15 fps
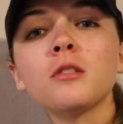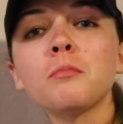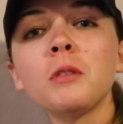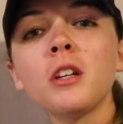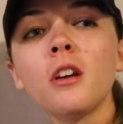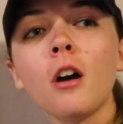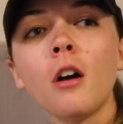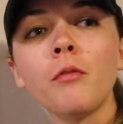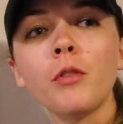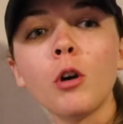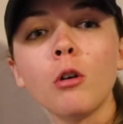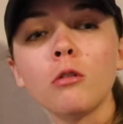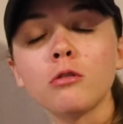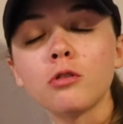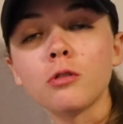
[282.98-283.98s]
me of
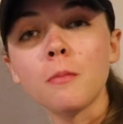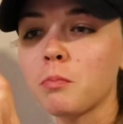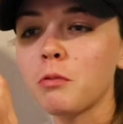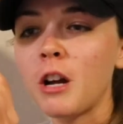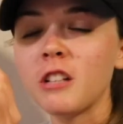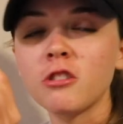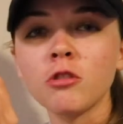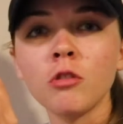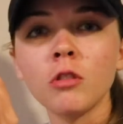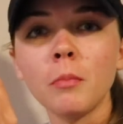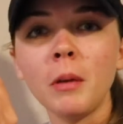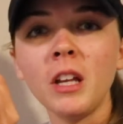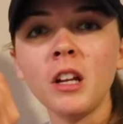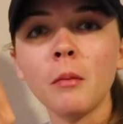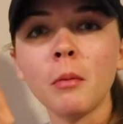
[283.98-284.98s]
those the
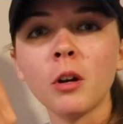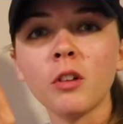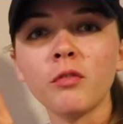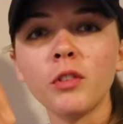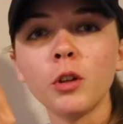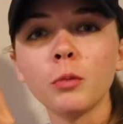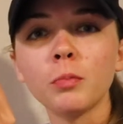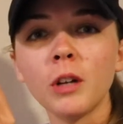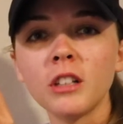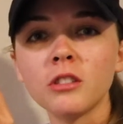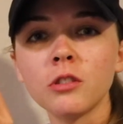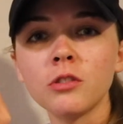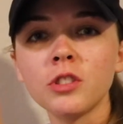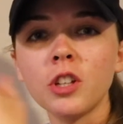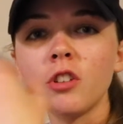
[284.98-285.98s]
peanut butter filled
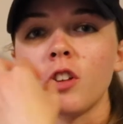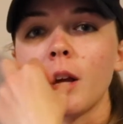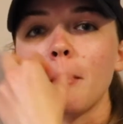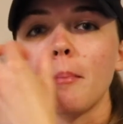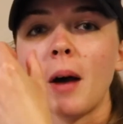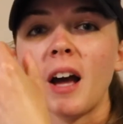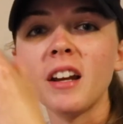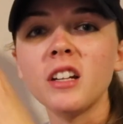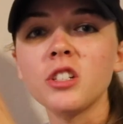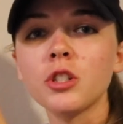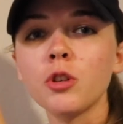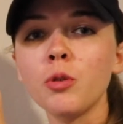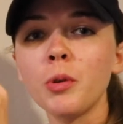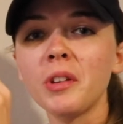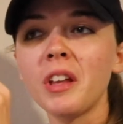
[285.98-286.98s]
pretzels that you like bite
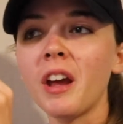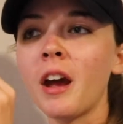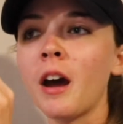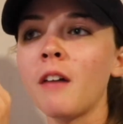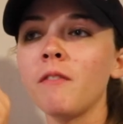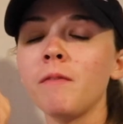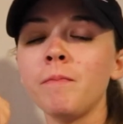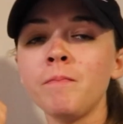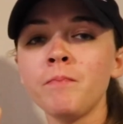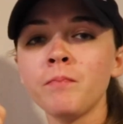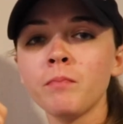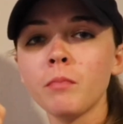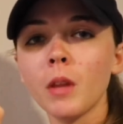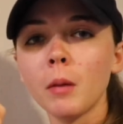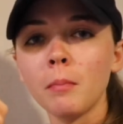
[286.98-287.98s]
into and they have
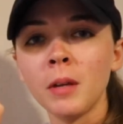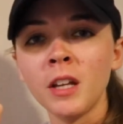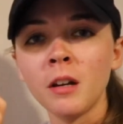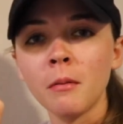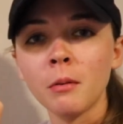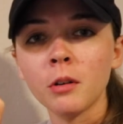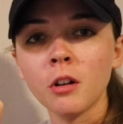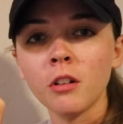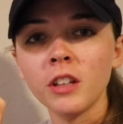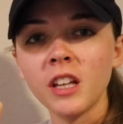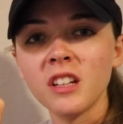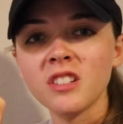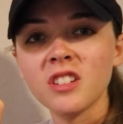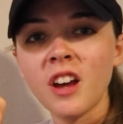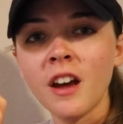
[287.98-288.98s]
peanut butter on the
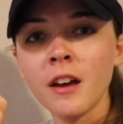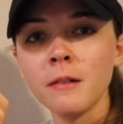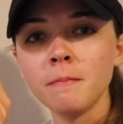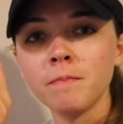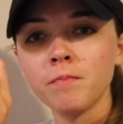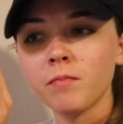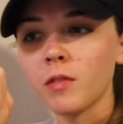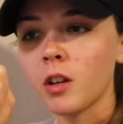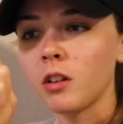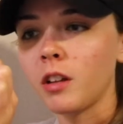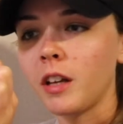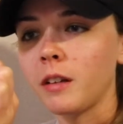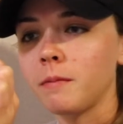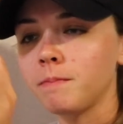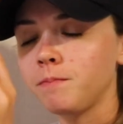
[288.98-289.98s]
inside.
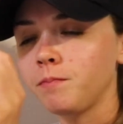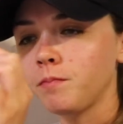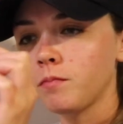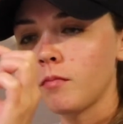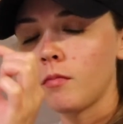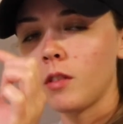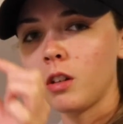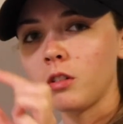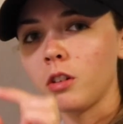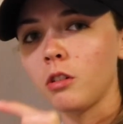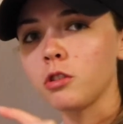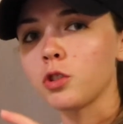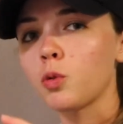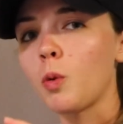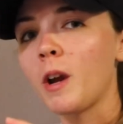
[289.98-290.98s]
They're little
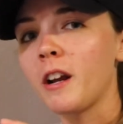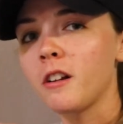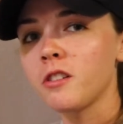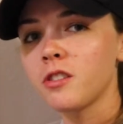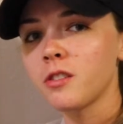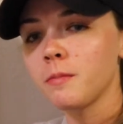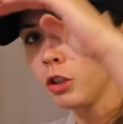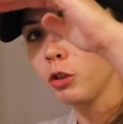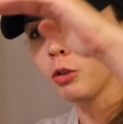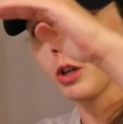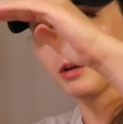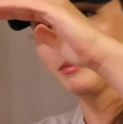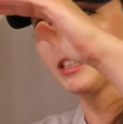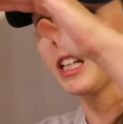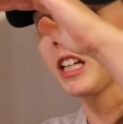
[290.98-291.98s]
squares. You get
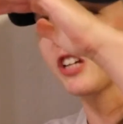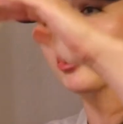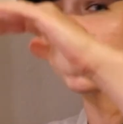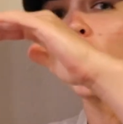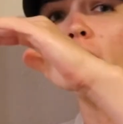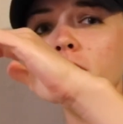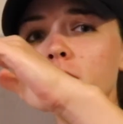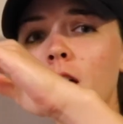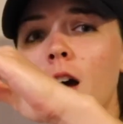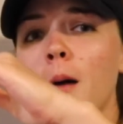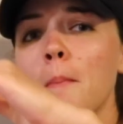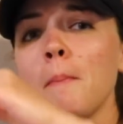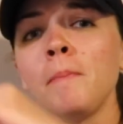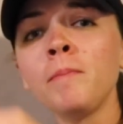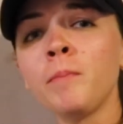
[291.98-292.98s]
them in like a giant tub